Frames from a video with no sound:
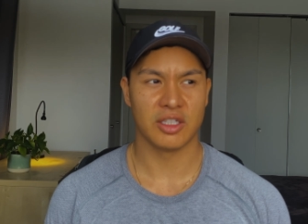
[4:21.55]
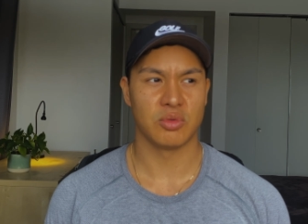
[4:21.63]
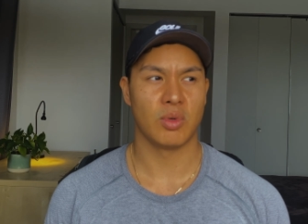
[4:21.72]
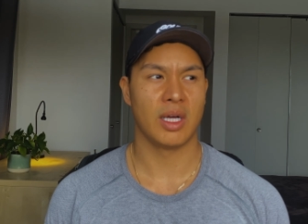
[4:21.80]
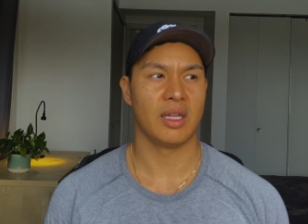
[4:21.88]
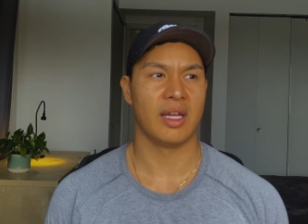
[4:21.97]

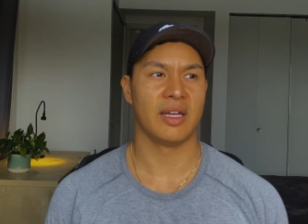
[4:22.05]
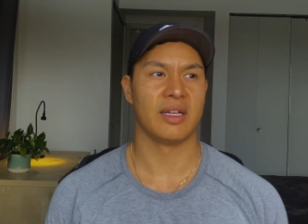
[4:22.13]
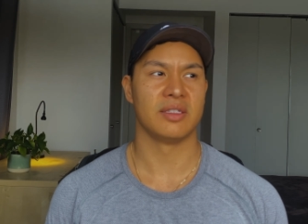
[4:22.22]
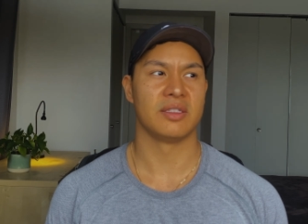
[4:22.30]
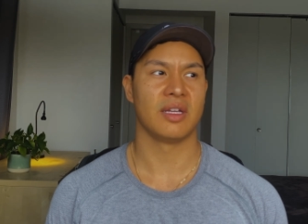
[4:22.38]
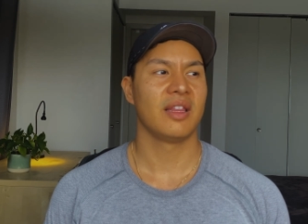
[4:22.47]
as well
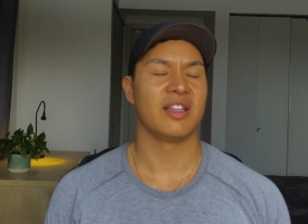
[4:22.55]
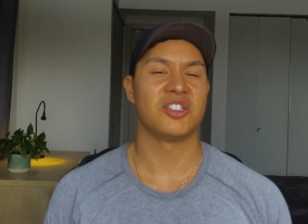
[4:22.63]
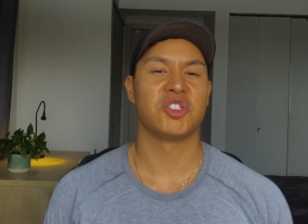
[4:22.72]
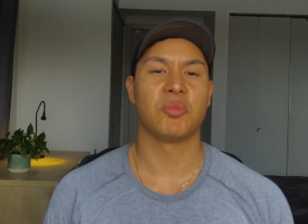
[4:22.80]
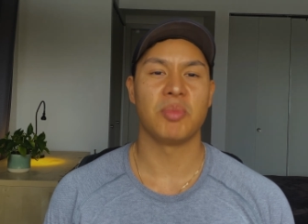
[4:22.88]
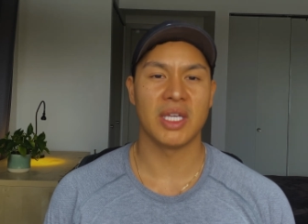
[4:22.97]
as the
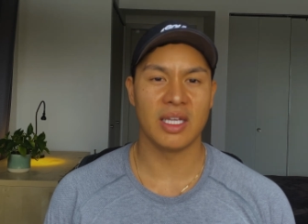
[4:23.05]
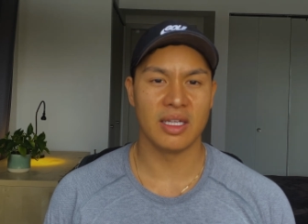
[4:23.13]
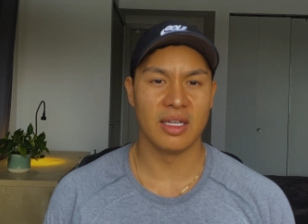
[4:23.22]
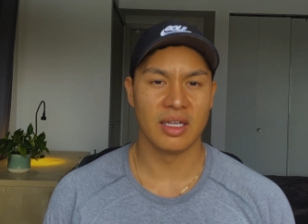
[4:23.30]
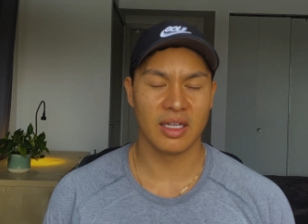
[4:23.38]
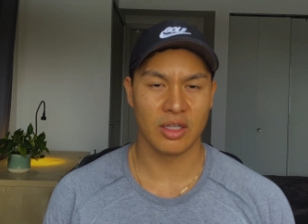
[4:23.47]

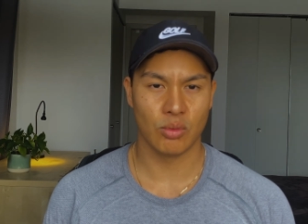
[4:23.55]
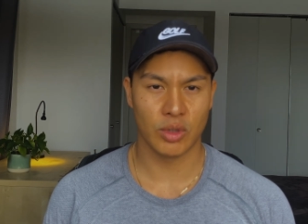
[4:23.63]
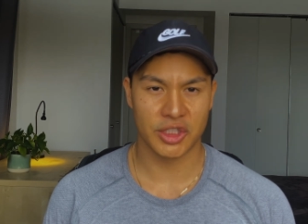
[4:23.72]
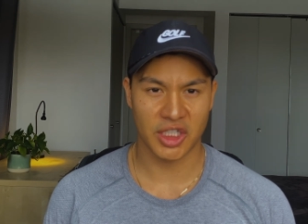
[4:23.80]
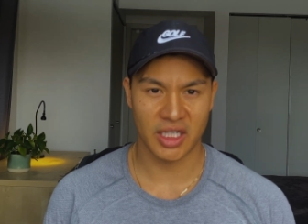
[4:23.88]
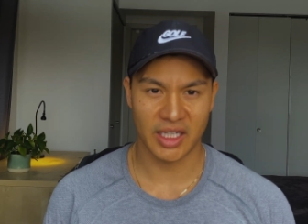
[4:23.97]
speed in
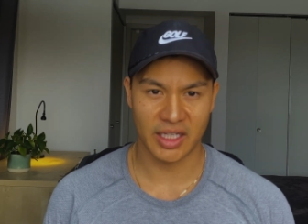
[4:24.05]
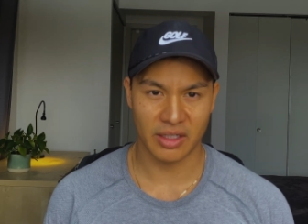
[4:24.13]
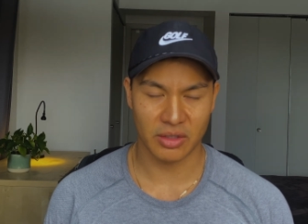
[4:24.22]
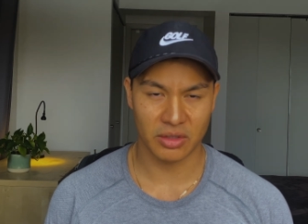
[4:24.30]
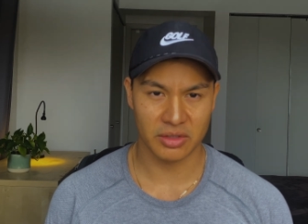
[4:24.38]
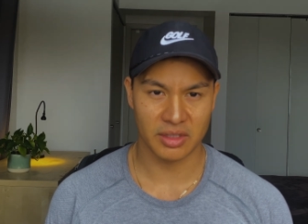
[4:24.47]
which it
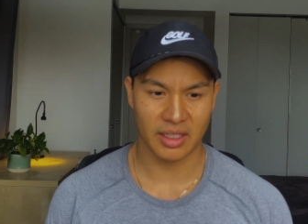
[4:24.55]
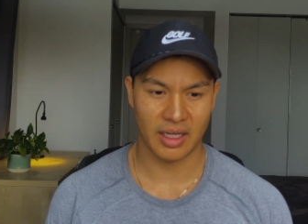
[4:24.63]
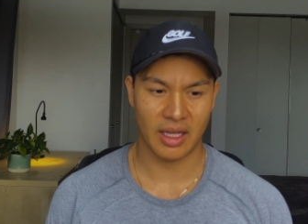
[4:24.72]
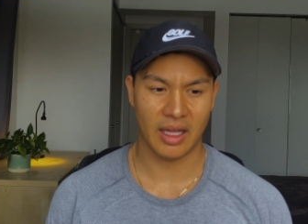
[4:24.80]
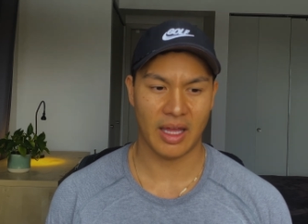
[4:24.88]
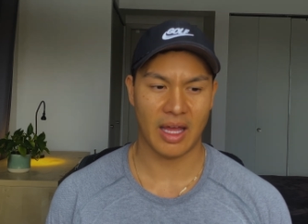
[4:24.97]
heals
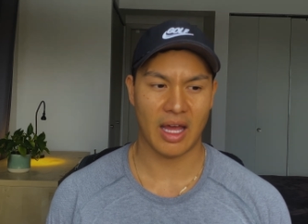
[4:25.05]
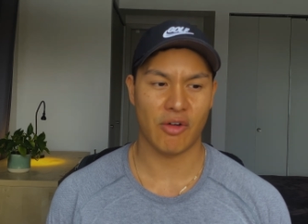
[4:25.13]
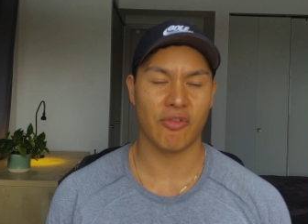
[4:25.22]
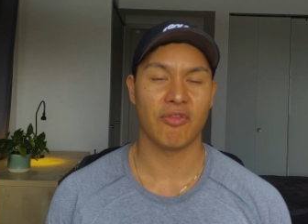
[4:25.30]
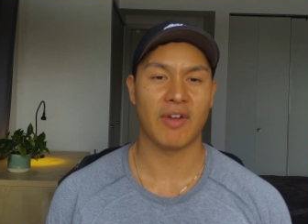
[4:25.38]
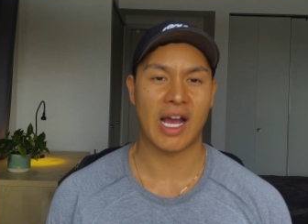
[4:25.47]
and
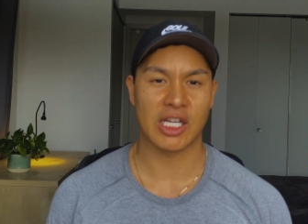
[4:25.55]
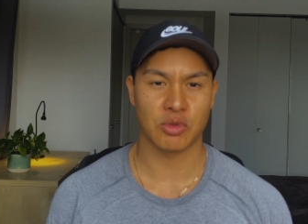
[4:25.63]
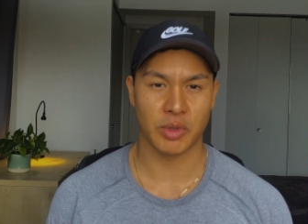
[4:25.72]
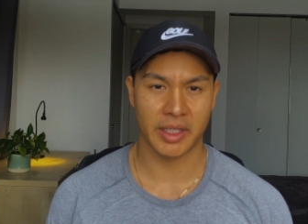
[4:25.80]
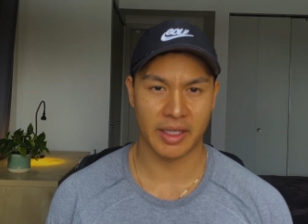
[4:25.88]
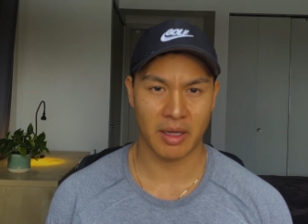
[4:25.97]
how
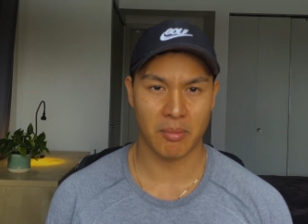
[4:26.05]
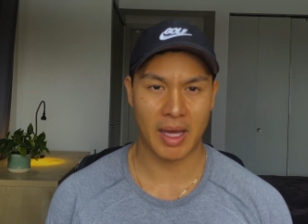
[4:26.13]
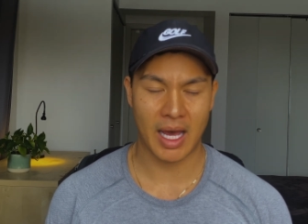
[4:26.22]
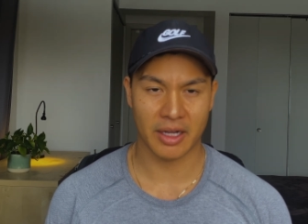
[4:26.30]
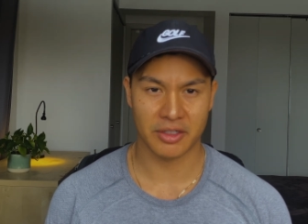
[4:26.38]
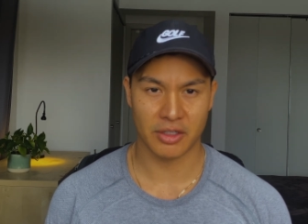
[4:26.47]
fast we can get
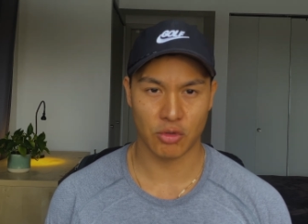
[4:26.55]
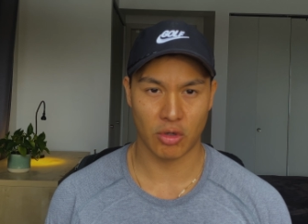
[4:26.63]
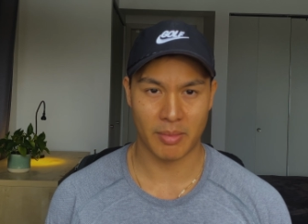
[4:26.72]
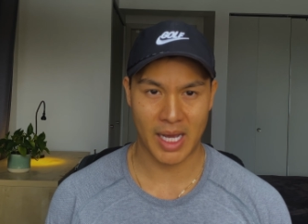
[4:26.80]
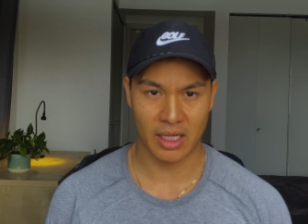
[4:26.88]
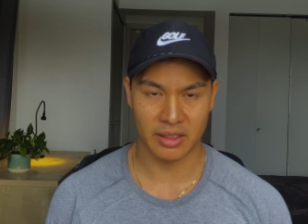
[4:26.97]
back to
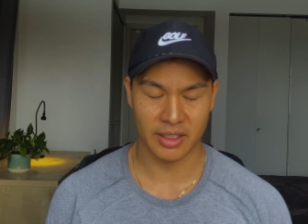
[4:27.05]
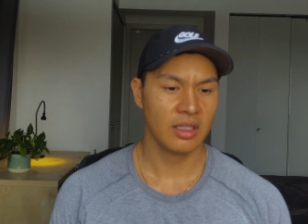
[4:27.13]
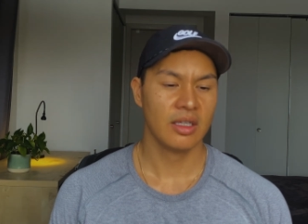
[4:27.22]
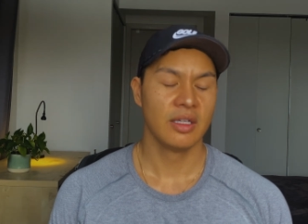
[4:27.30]
normality.